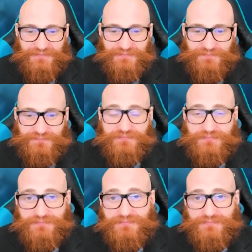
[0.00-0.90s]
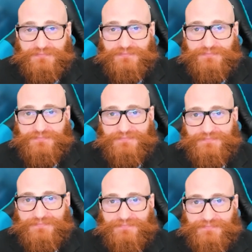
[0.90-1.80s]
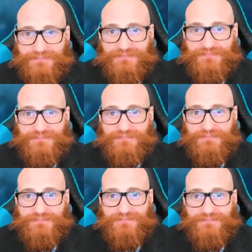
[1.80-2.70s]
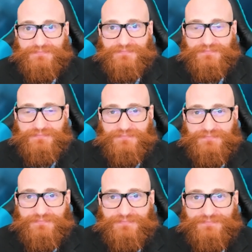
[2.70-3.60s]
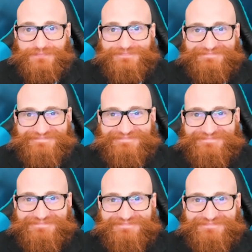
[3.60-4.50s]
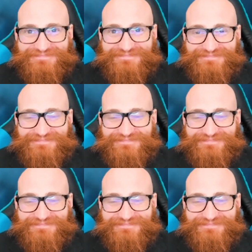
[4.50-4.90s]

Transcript: No words are spoken by the person on screen.